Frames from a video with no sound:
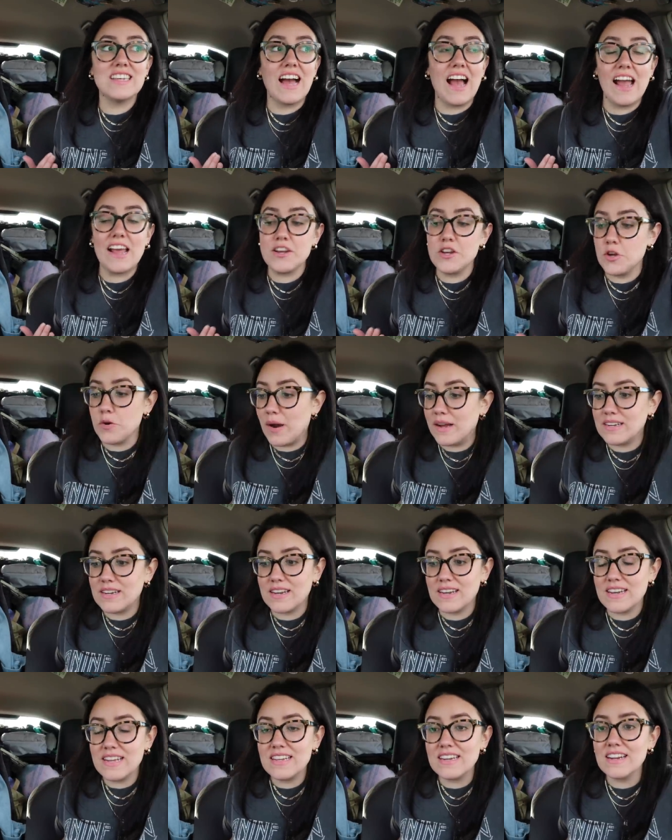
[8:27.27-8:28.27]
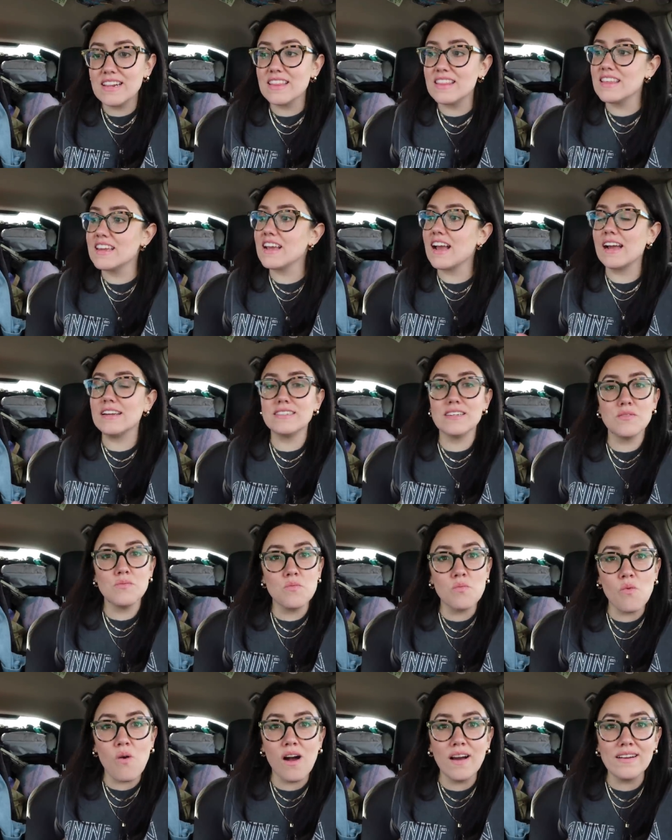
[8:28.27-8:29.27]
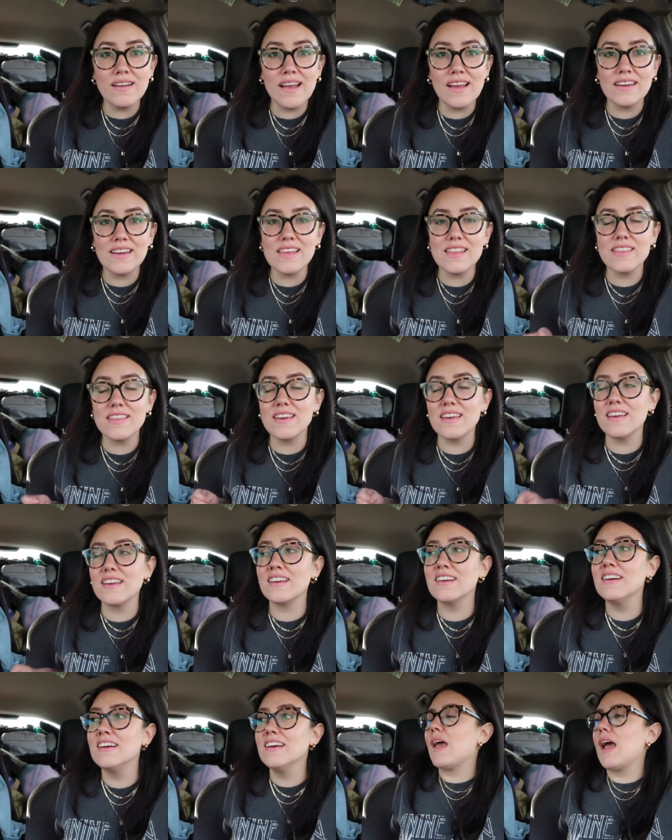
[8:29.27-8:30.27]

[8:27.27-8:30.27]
I knew I didn't need anything. I didn't want anything.